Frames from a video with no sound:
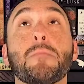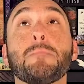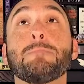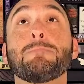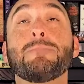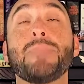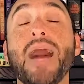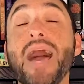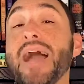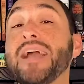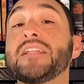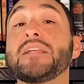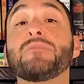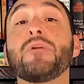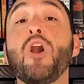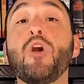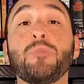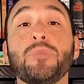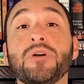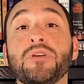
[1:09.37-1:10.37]
magnum
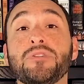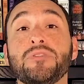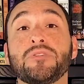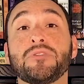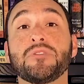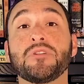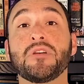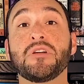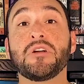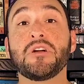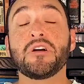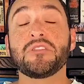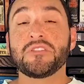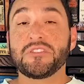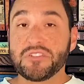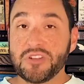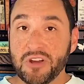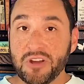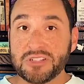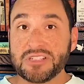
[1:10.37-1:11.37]
opus, the
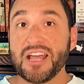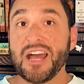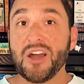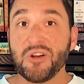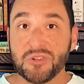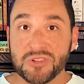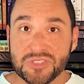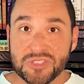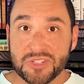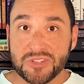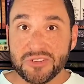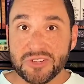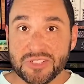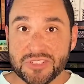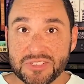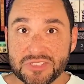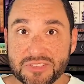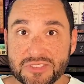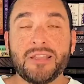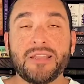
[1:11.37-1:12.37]
Dark Tower series.